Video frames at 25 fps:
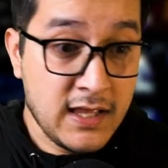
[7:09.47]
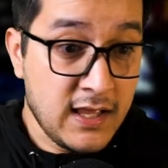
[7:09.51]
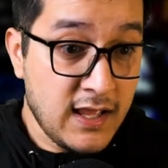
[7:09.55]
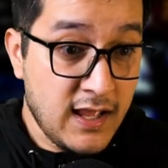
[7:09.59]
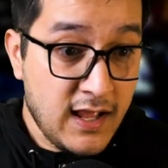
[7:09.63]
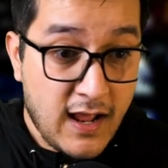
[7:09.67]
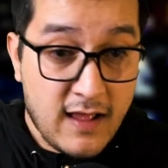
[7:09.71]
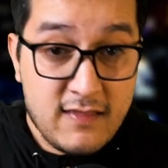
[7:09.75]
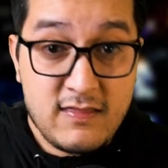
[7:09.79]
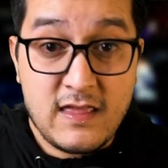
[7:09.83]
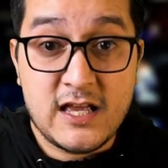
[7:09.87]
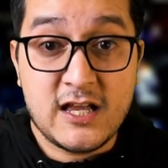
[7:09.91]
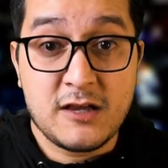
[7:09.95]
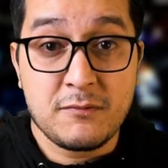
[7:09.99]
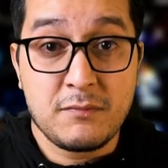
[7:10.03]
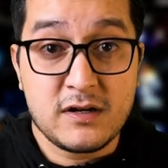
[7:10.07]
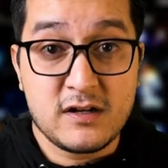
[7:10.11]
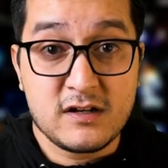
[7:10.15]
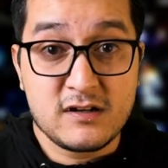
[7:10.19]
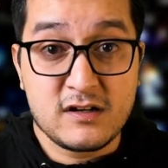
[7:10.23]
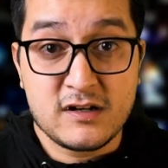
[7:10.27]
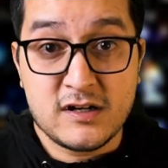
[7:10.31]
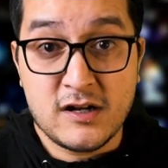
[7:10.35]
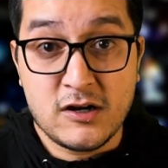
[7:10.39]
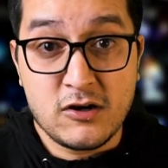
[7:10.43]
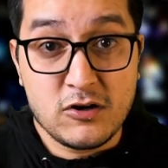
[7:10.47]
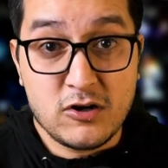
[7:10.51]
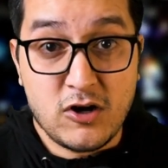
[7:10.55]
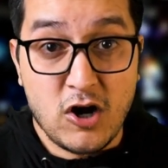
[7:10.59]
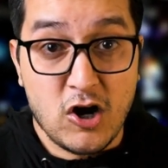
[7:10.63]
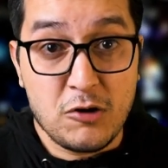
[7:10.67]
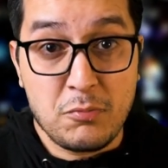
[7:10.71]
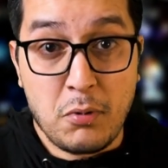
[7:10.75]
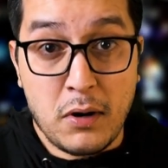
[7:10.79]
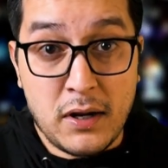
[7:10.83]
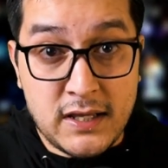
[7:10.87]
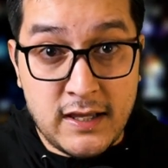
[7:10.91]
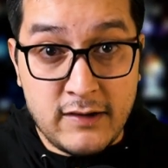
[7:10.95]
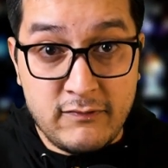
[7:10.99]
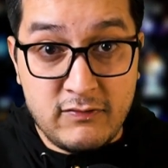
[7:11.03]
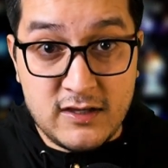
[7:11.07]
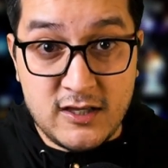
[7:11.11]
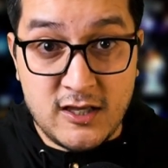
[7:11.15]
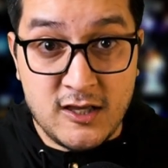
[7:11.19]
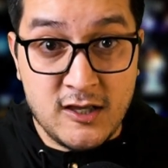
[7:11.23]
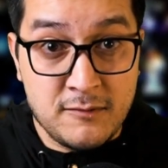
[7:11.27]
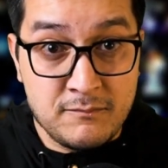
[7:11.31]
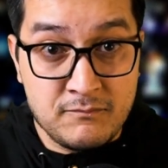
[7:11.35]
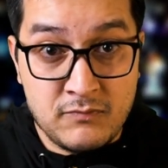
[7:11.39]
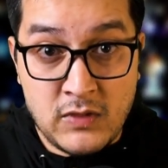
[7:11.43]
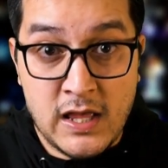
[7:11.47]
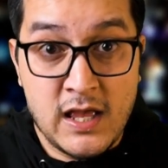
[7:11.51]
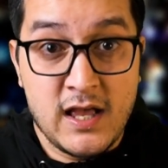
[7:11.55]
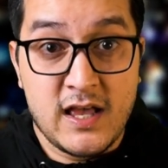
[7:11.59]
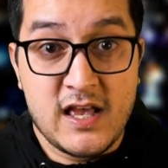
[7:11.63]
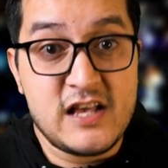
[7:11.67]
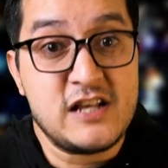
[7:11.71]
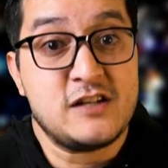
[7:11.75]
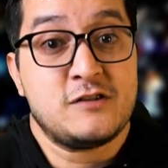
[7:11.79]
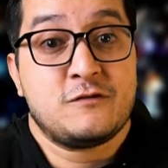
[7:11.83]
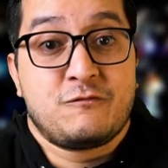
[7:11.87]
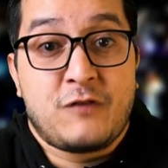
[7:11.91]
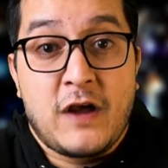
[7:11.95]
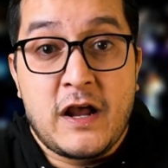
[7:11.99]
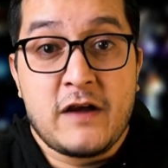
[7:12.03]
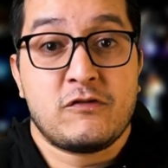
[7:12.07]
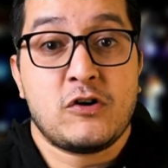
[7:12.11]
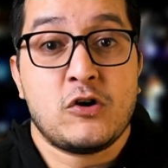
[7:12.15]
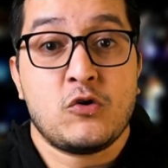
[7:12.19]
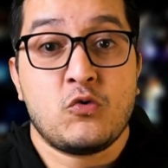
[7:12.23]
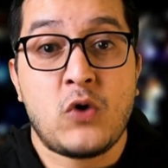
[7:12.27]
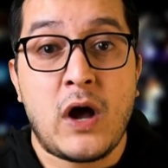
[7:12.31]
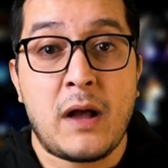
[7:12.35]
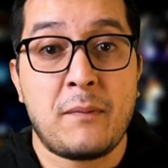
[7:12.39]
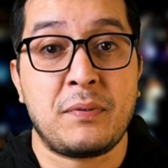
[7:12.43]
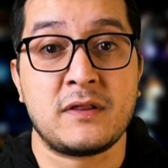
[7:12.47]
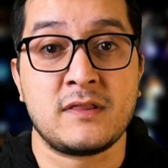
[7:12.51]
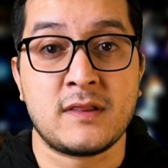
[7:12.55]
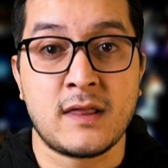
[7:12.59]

and they committed to Derek Carr by giving him his favorite weapon,